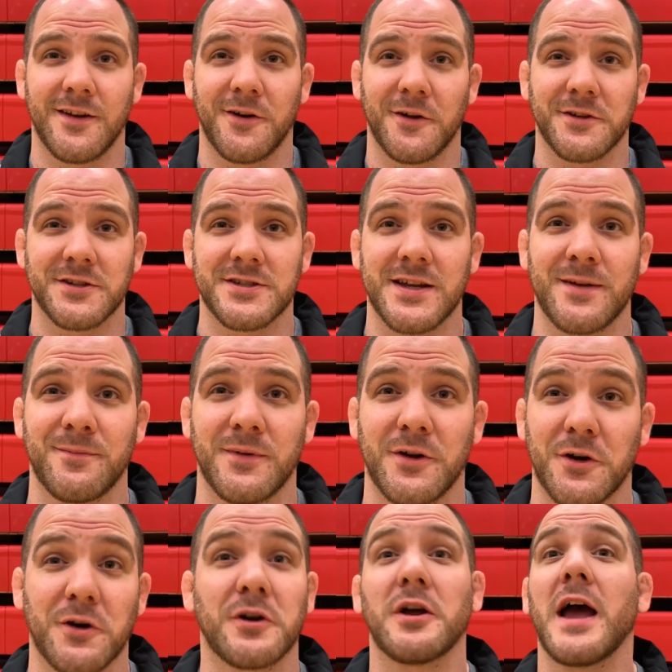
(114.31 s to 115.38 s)
all at the same
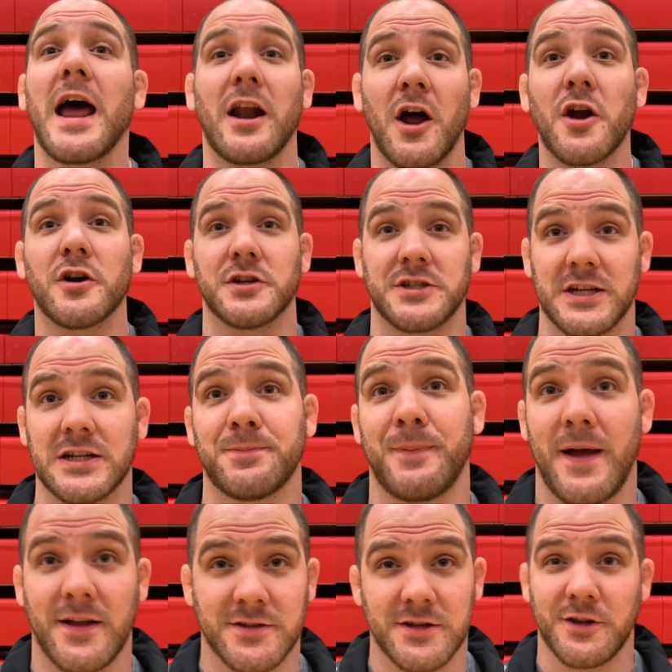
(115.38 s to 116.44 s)
or at 106
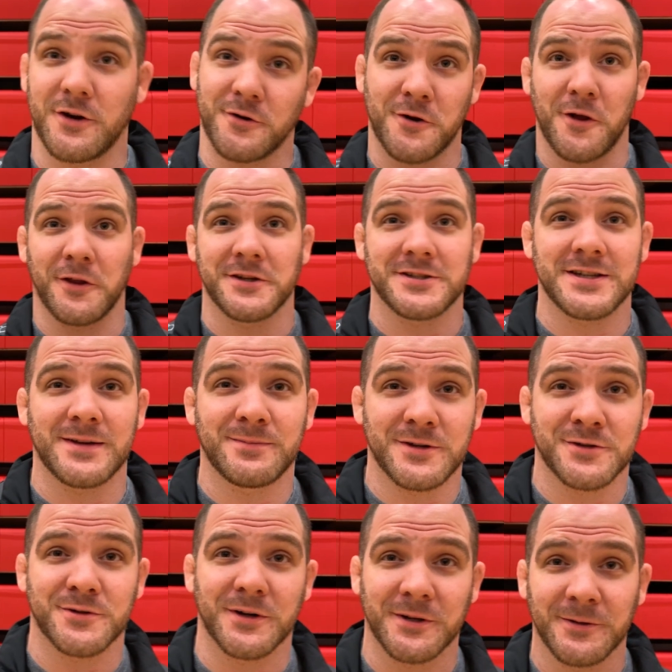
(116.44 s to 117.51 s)
pounds that are all at the same
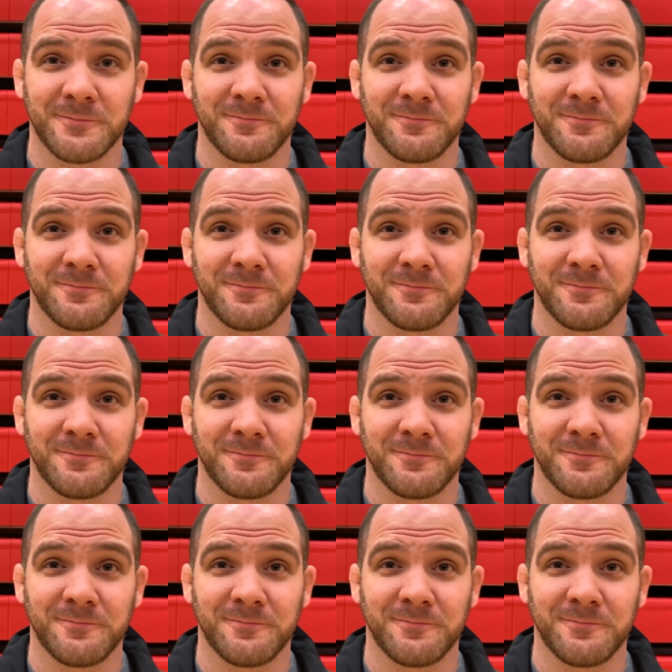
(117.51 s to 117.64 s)
distance.